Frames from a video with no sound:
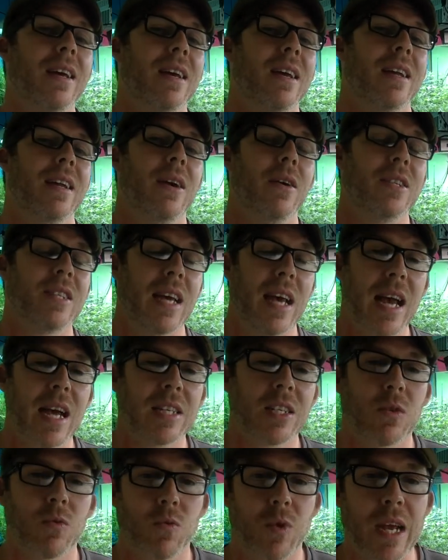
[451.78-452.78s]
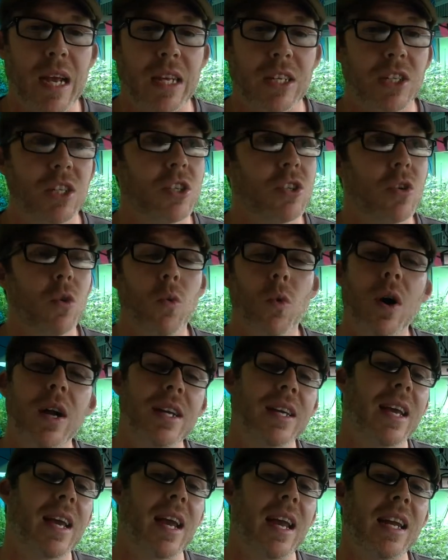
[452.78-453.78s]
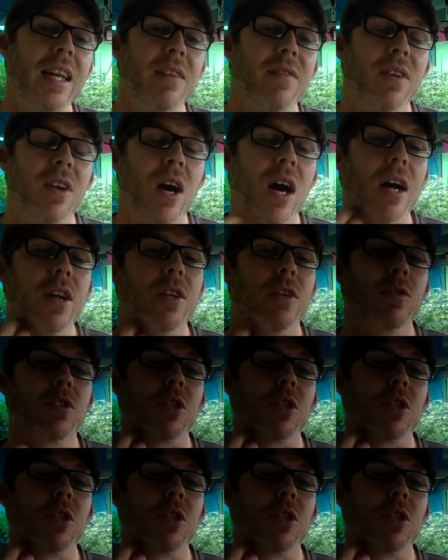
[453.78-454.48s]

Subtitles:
Now it's acid rain, so you don't want to get any of it on you.